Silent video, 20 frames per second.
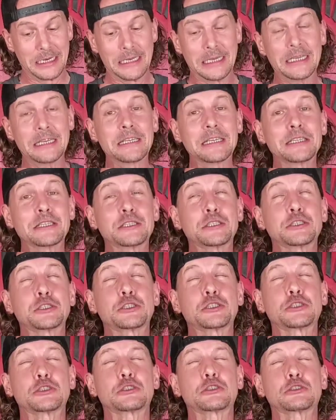It is
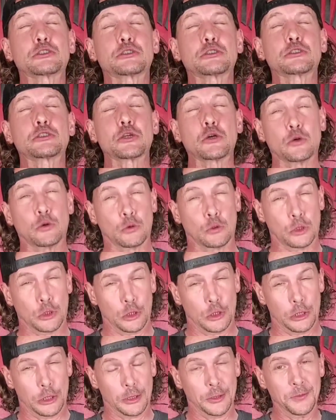so
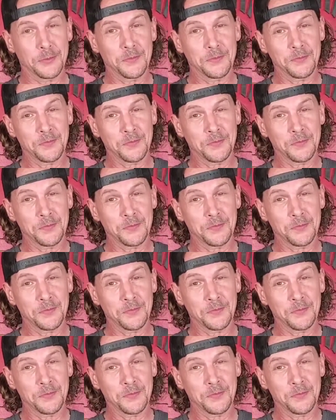good.